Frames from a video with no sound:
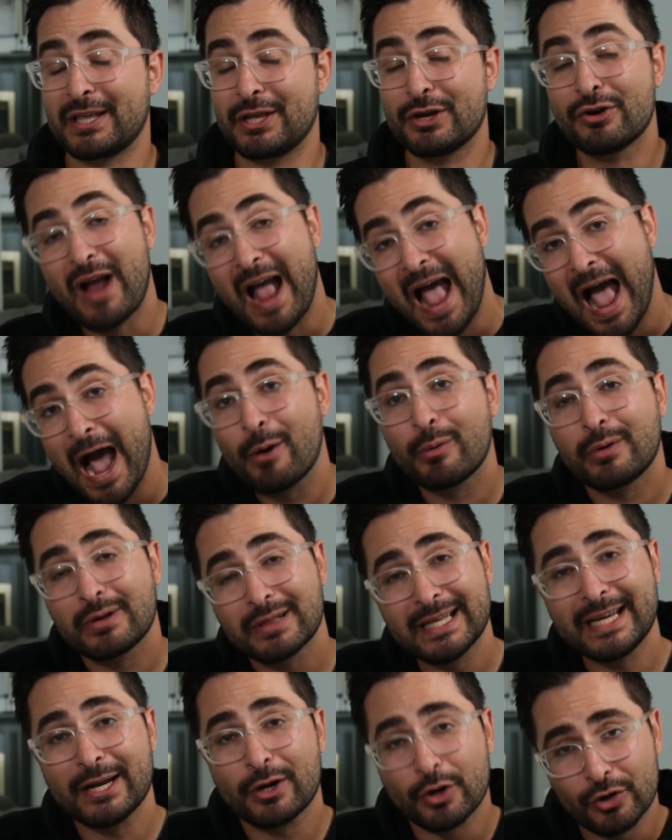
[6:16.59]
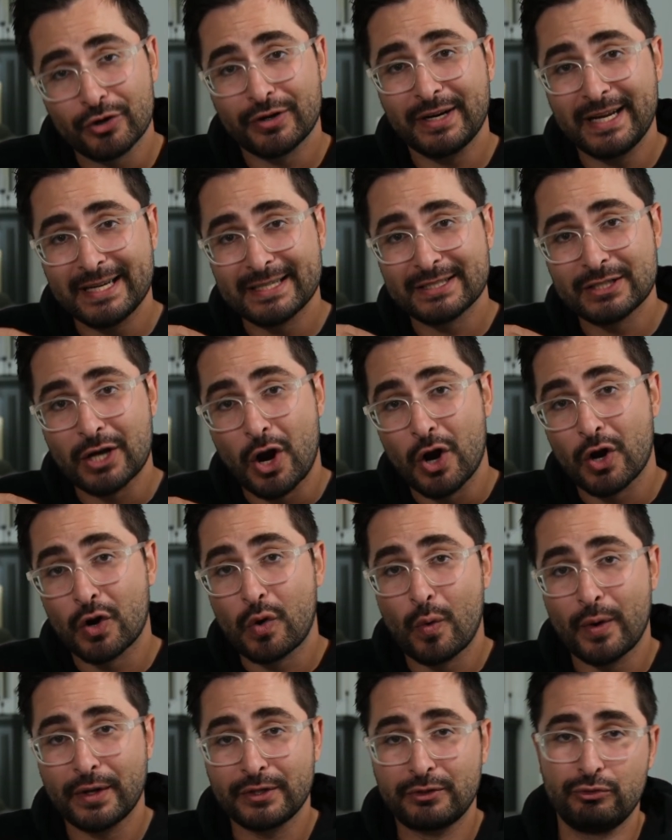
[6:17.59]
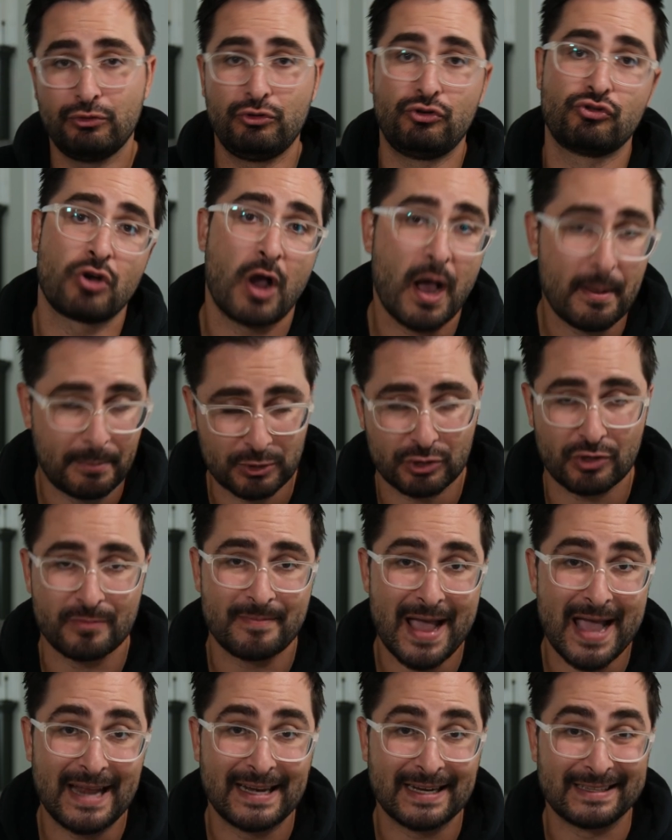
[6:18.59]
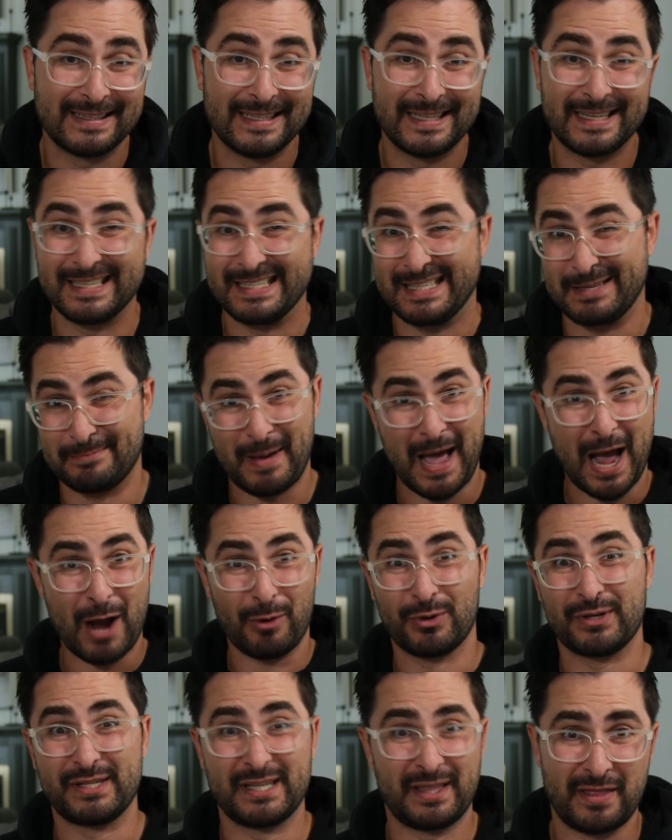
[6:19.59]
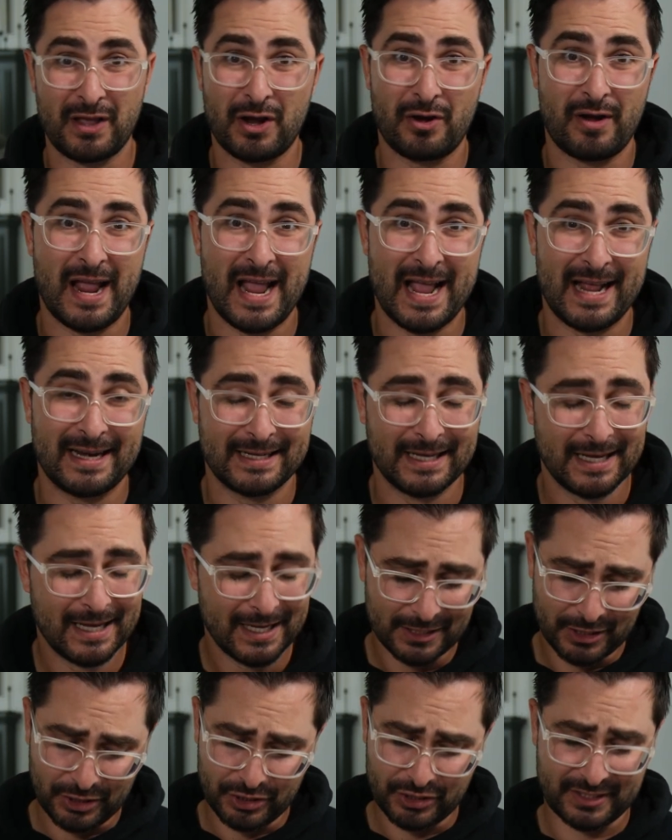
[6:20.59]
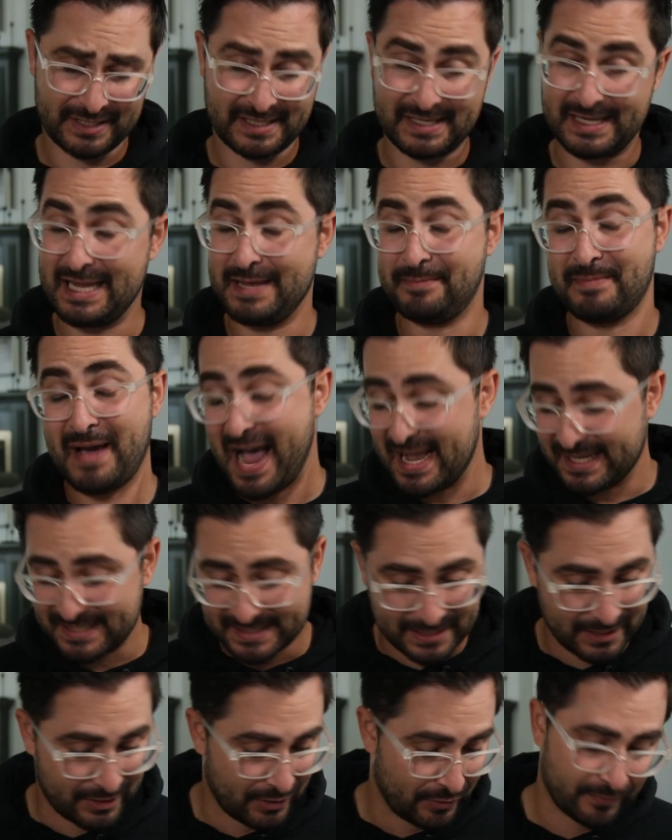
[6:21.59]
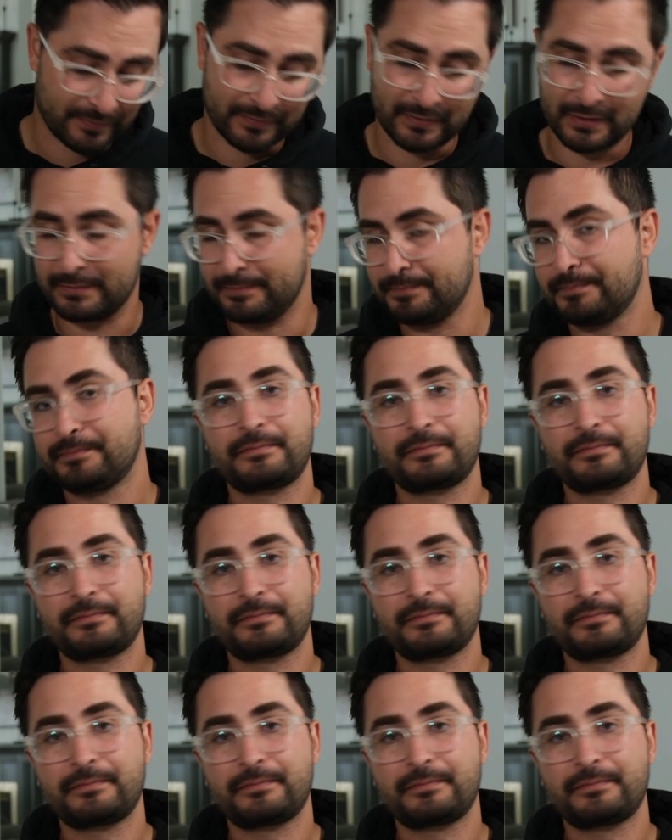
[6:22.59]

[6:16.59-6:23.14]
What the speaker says: Your hourly earnings are going to drop dramatically because the power's in their hand to just keep asking you for